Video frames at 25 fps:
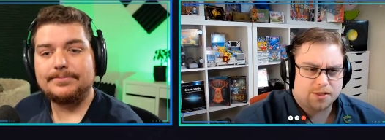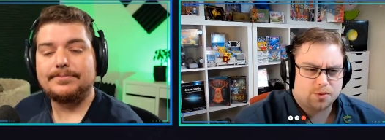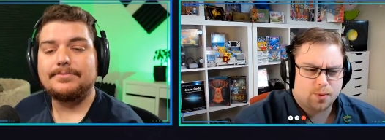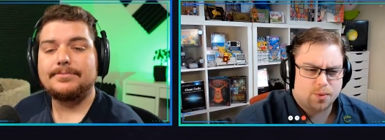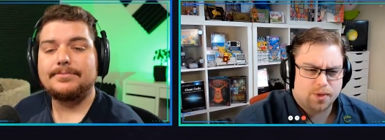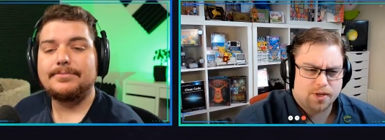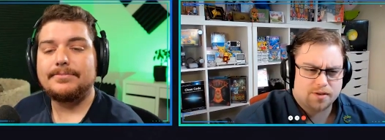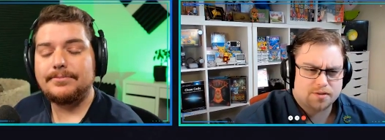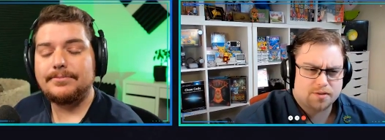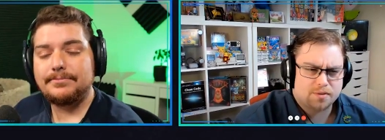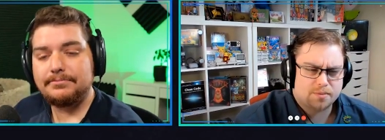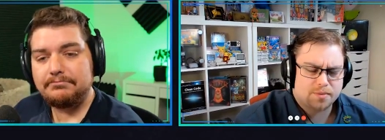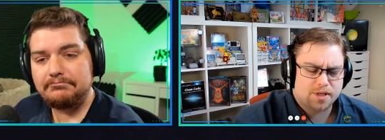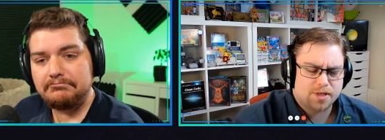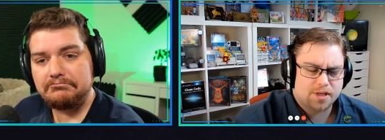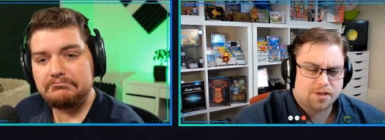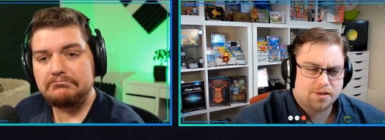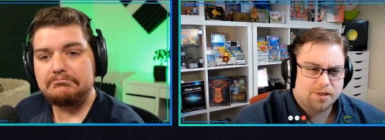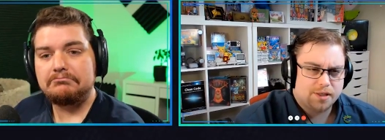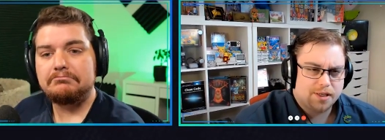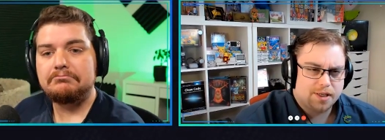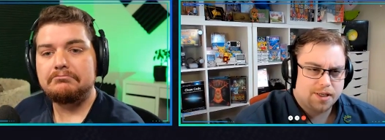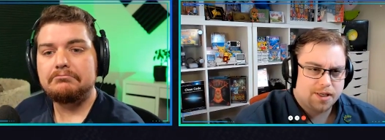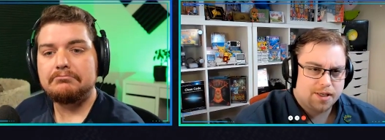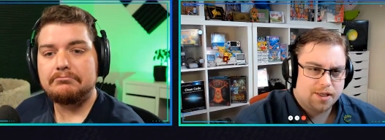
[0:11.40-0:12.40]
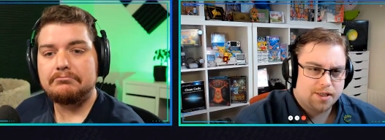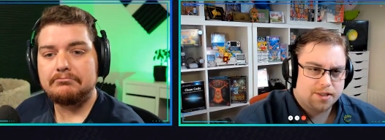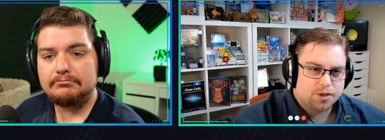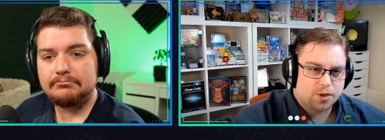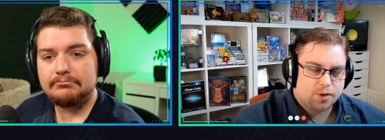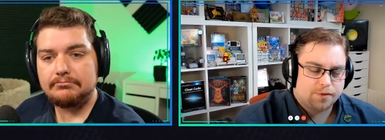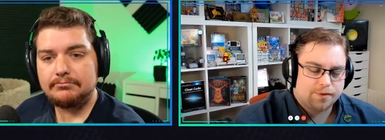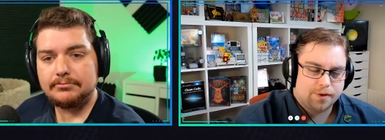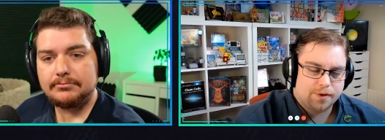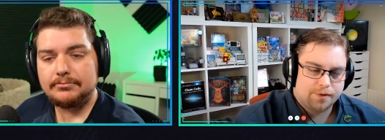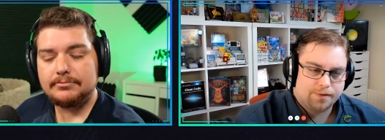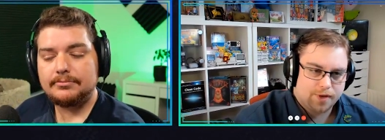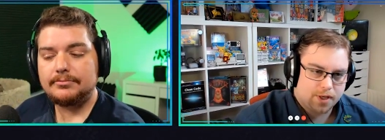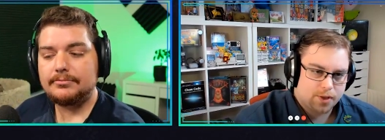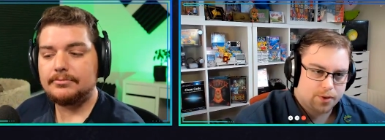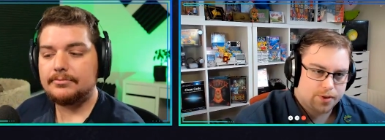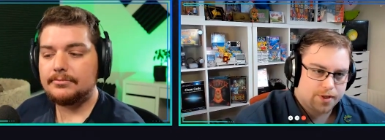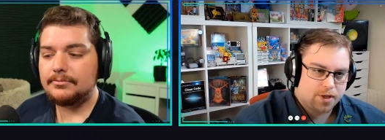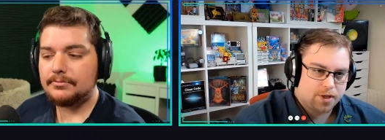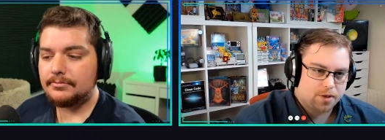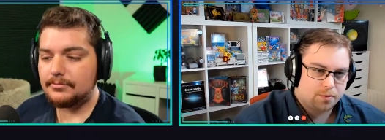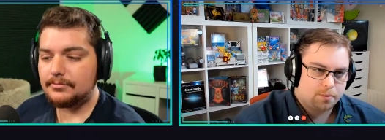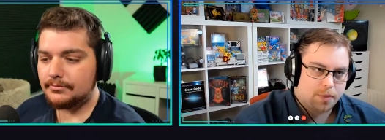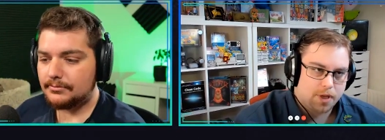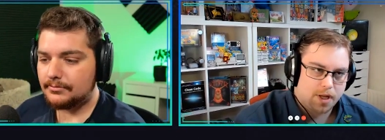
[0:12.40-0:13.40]
Speaker 1: week or something. So if you follow
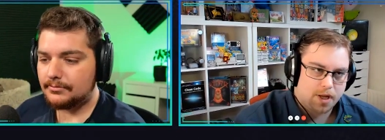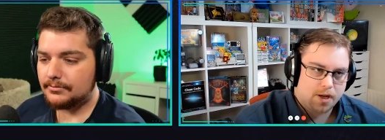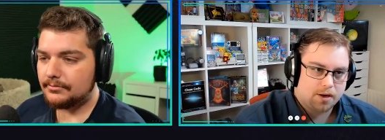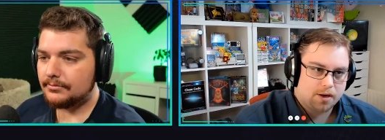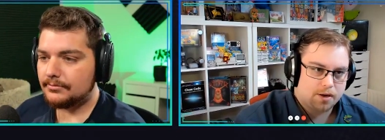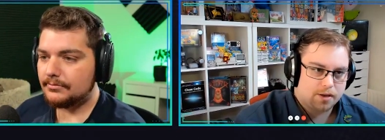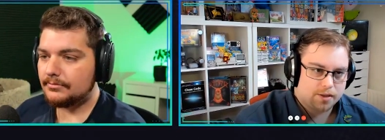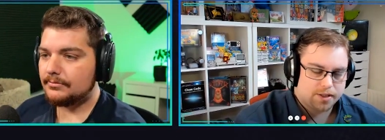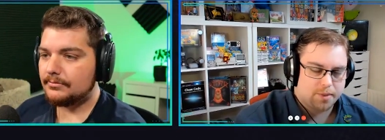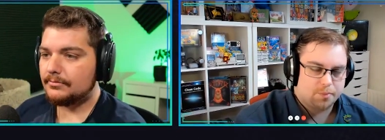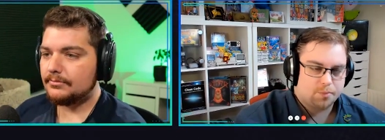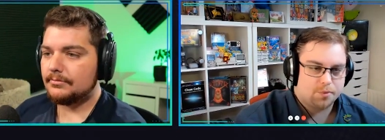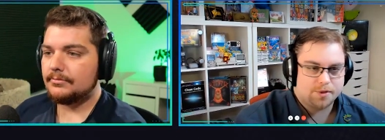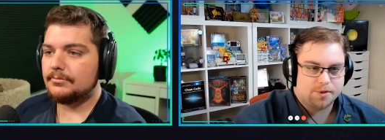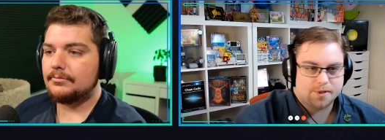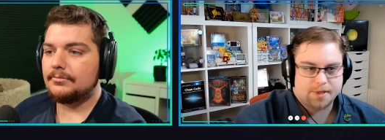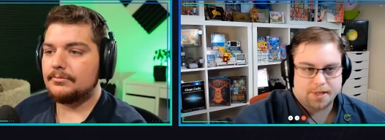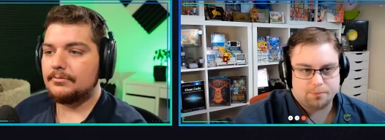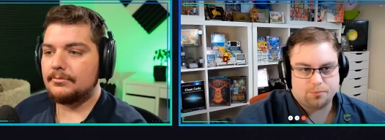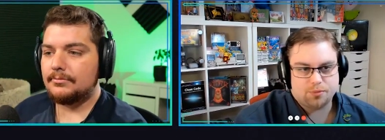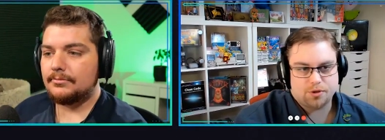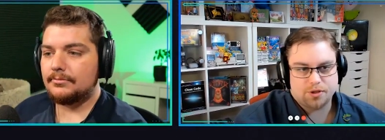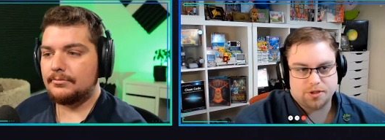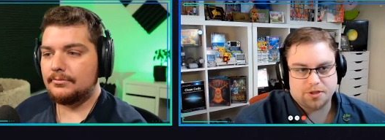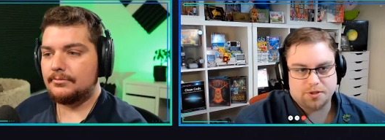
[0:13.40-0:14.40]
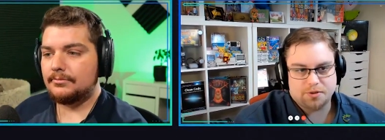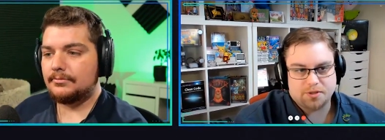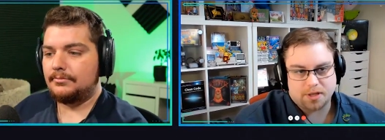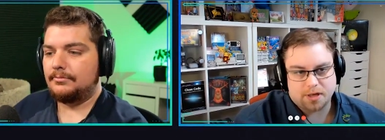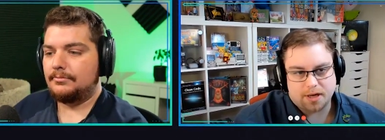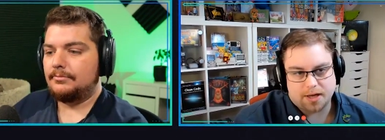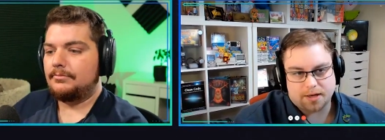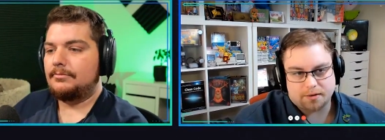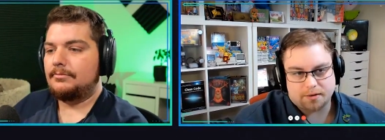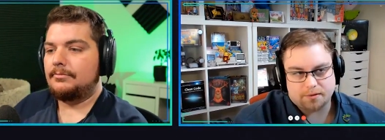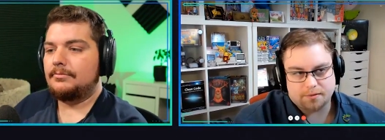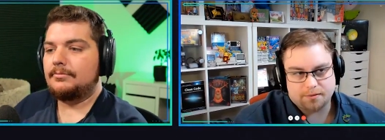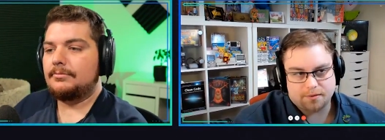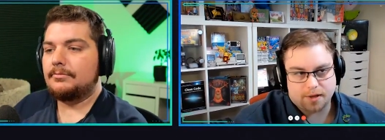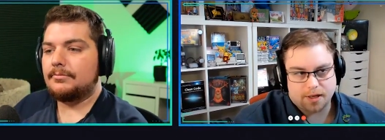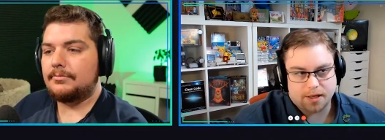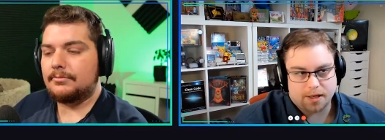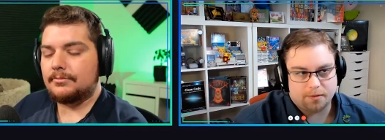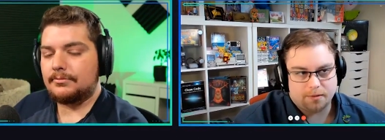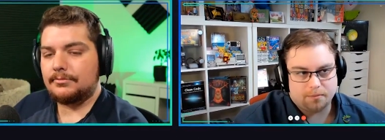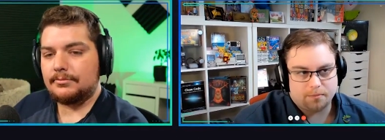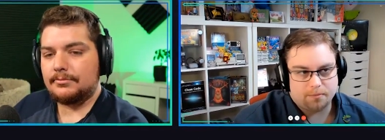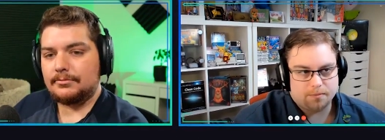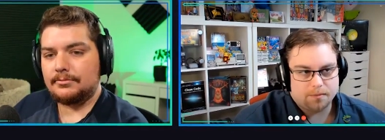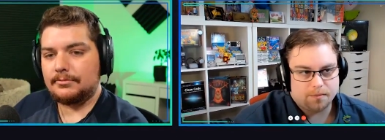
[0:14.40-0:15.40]
their blog, they they produce a lot of
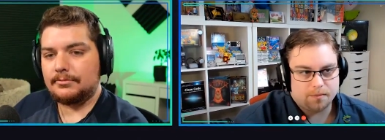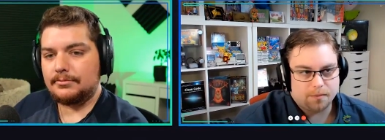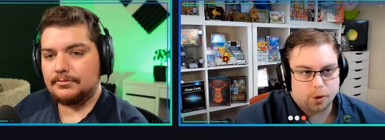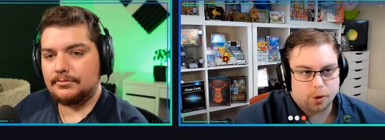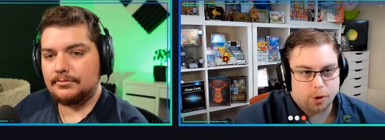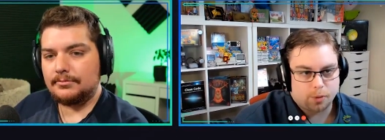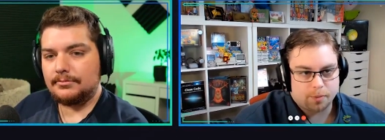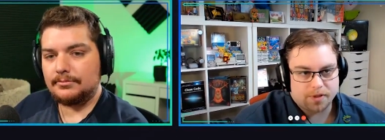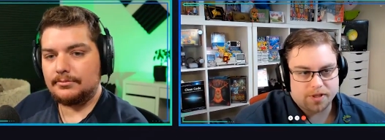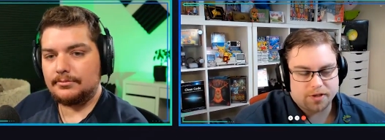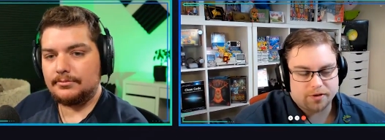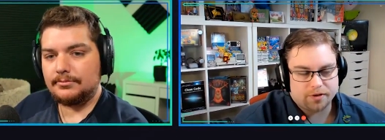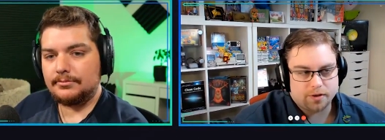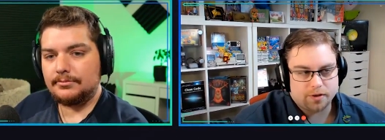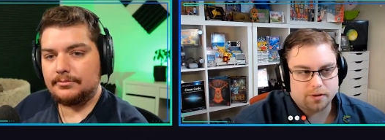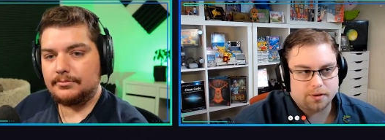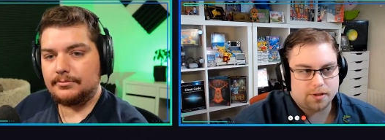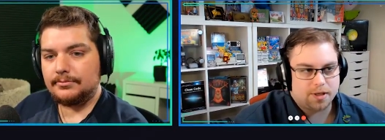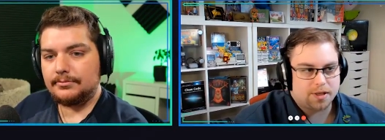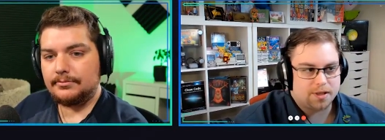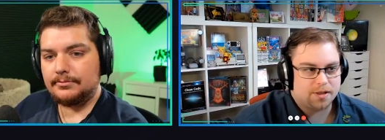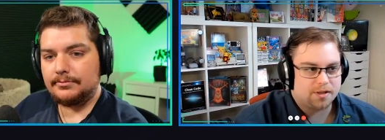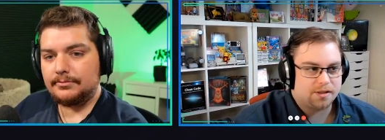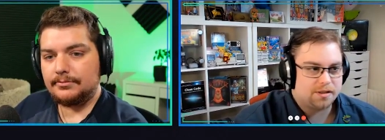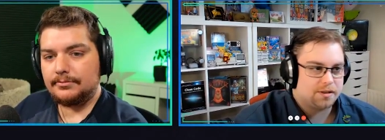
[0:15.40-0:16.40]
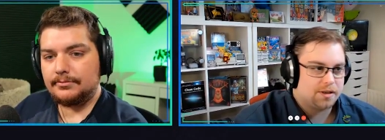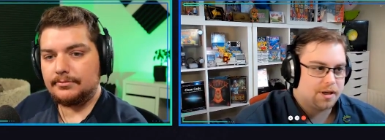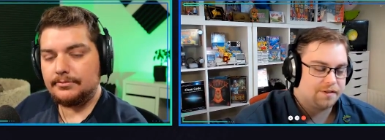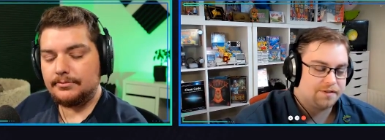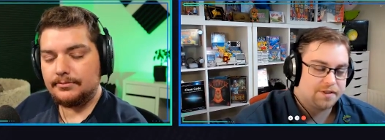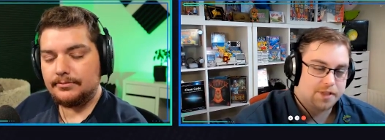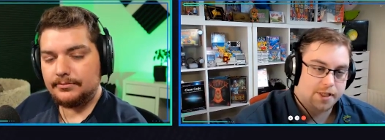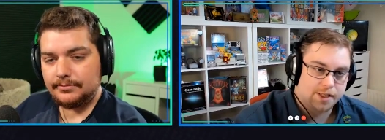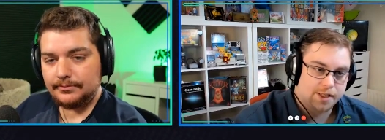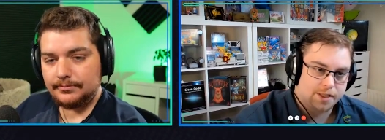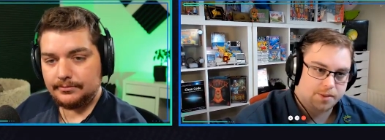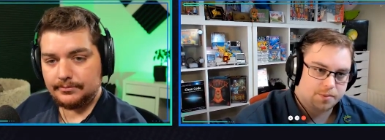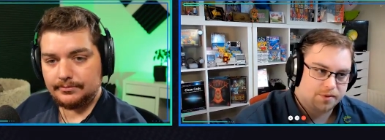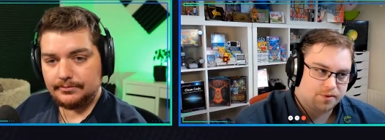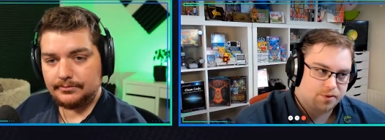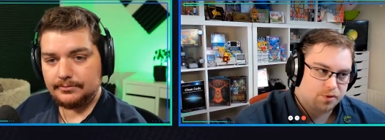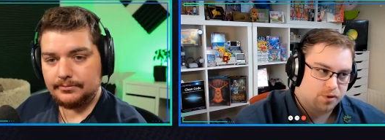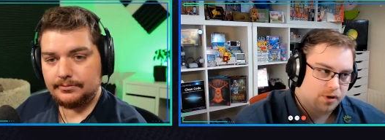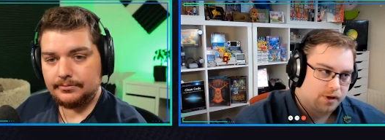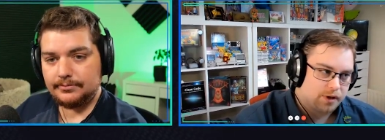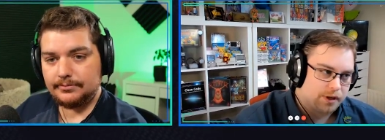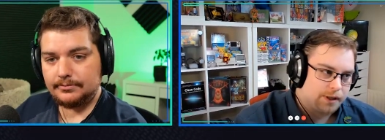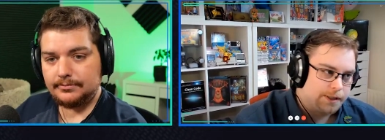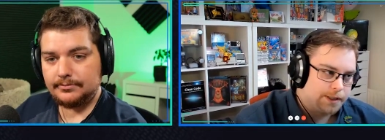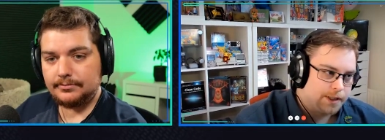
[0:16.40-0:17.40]
um, their own material, and I've said this
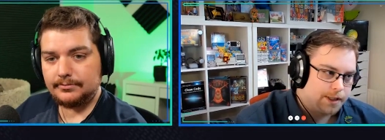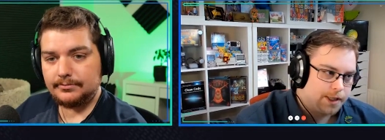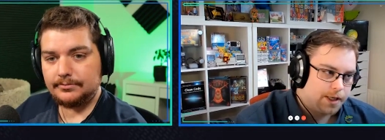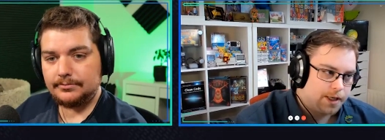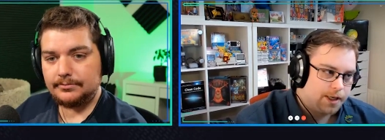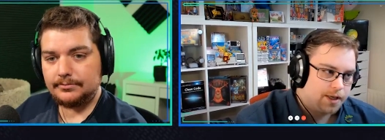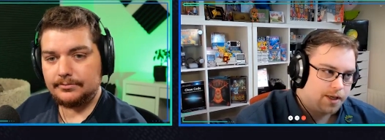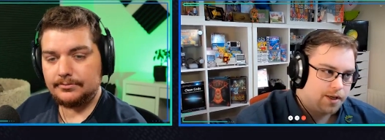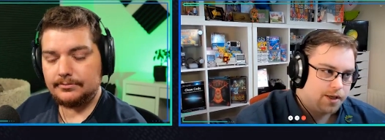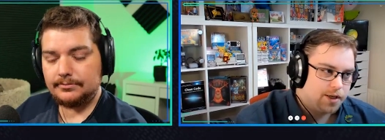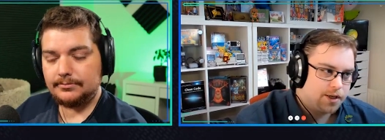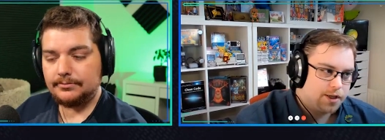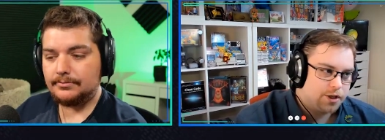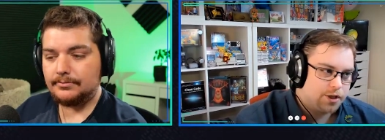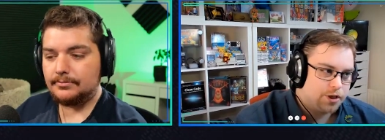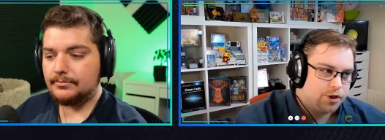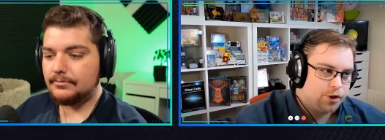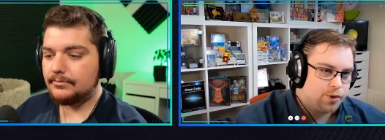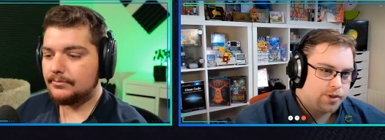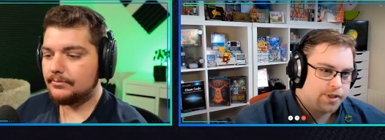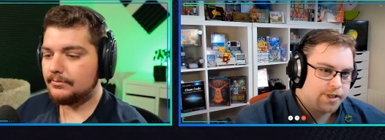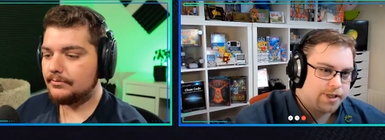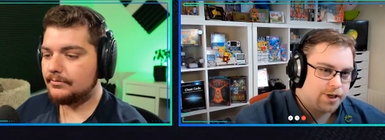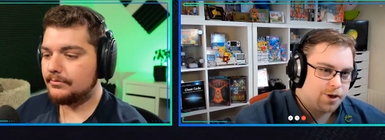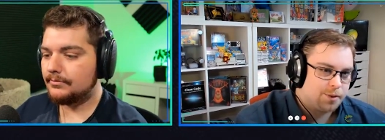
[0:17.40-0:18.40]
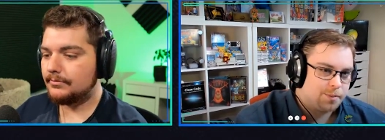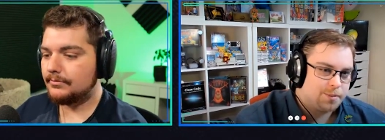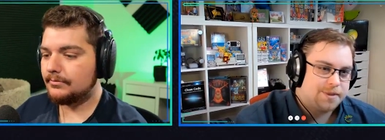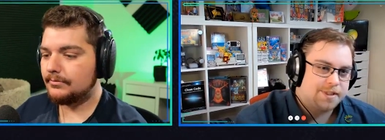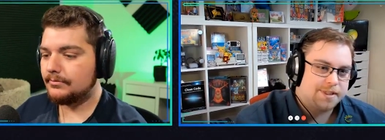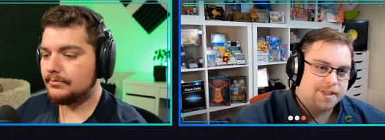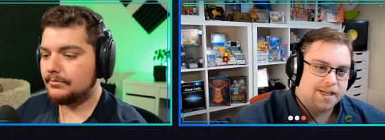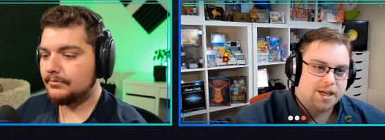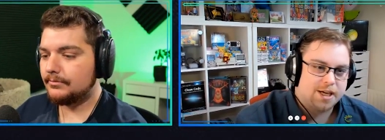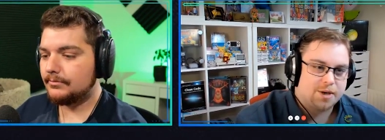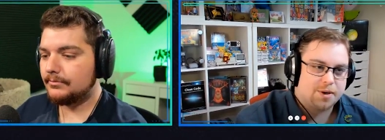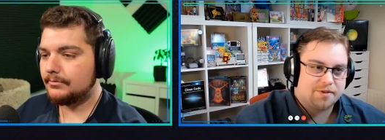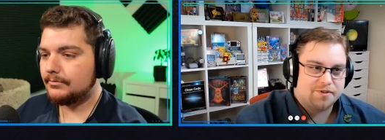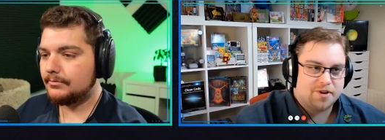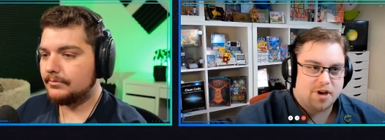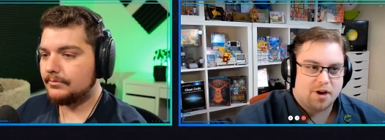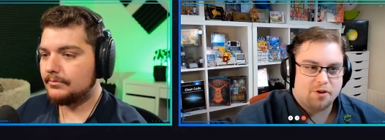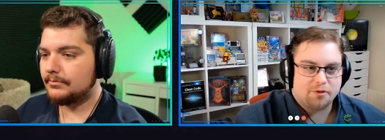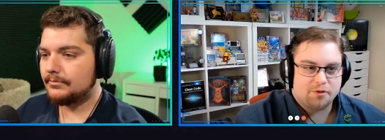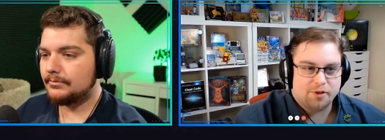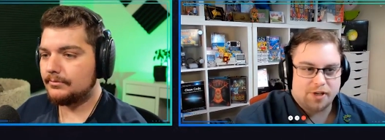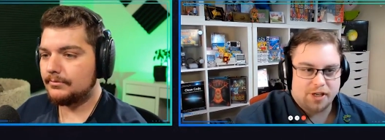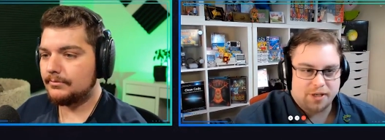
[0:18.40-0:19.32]
before. Unity up to now have not really